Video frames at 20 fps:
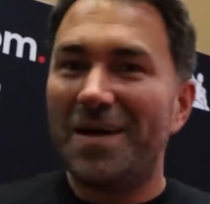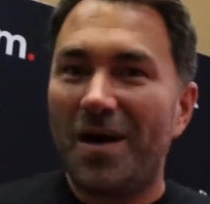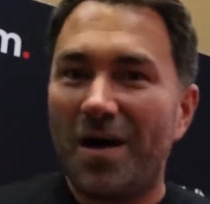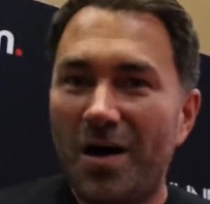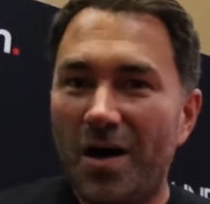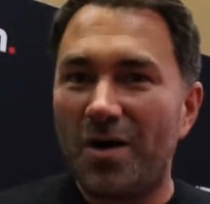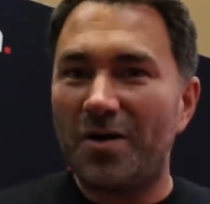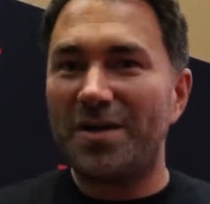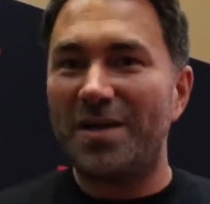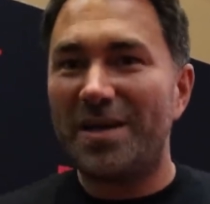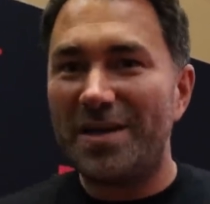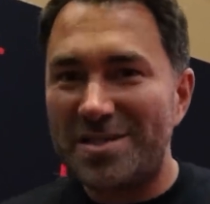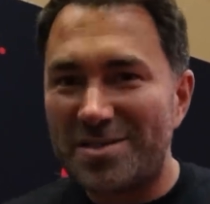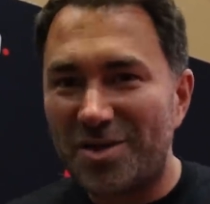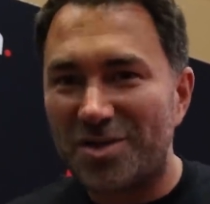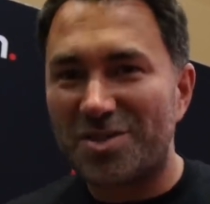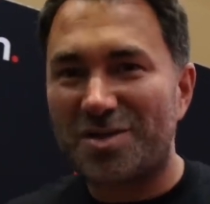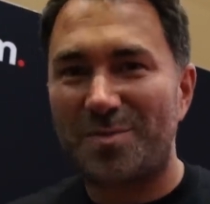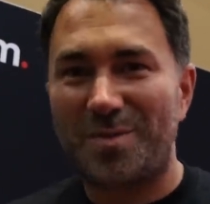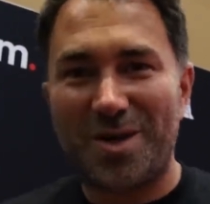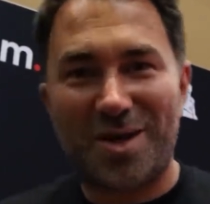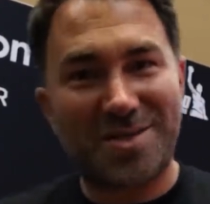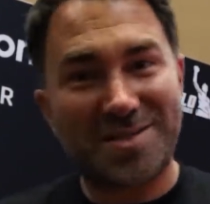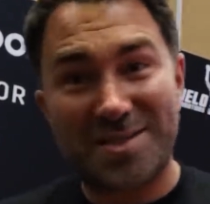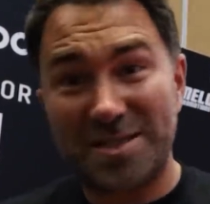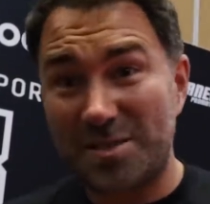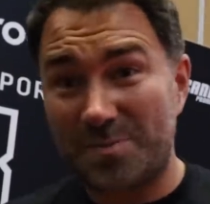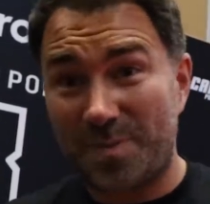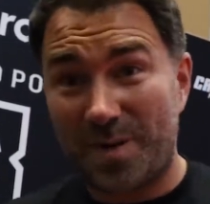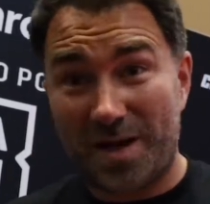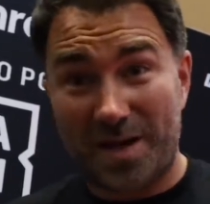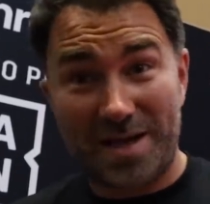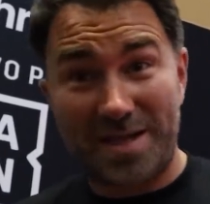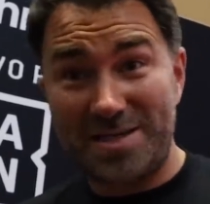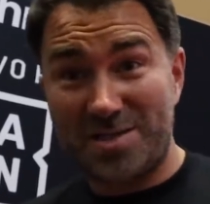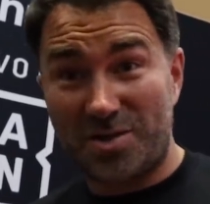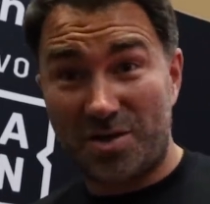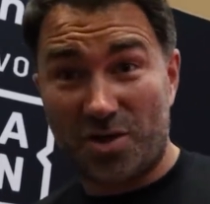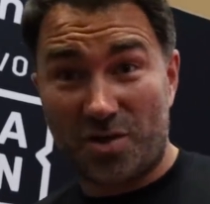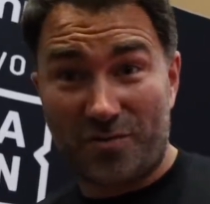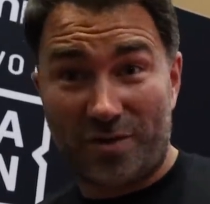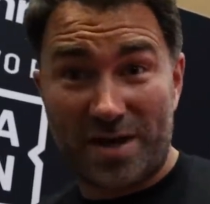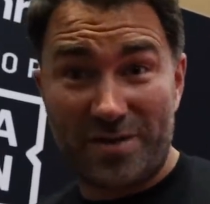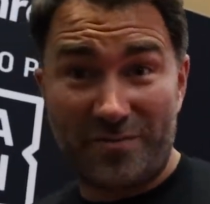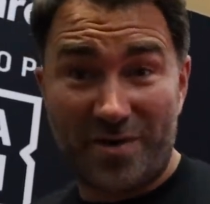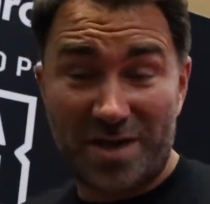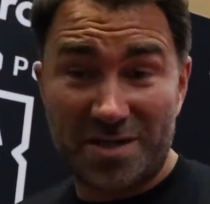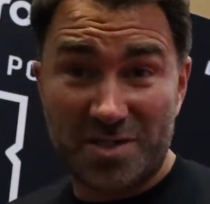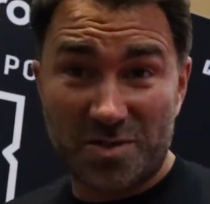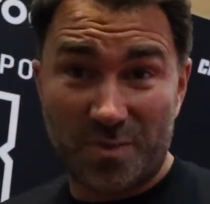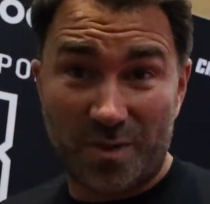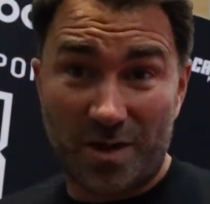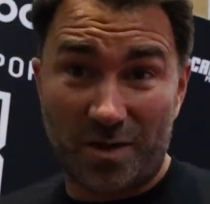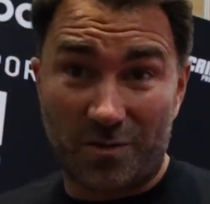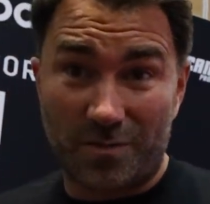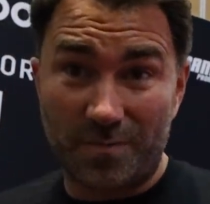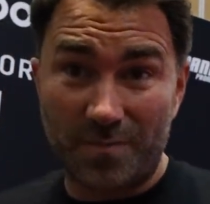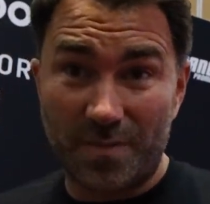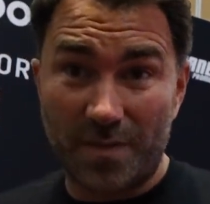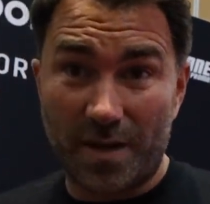Oh, yeah, he's got some losses, but he's on a great run as well.